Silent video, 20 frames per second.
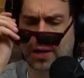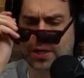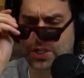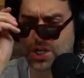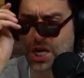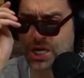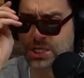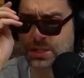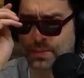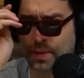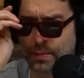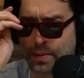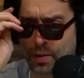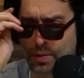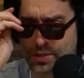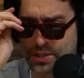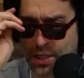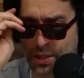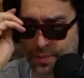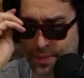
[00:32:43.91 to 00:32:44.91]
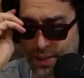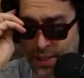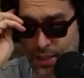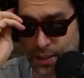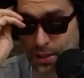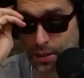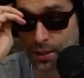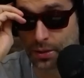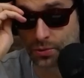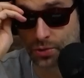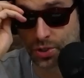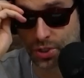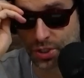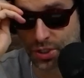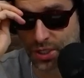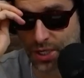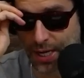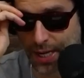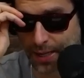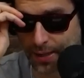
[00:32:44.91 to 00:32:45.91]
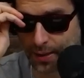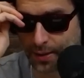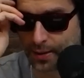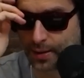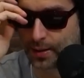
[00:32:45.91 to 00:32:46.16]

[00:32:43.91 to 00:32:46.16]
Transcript: Jason Momoa is going to be like, oh shit.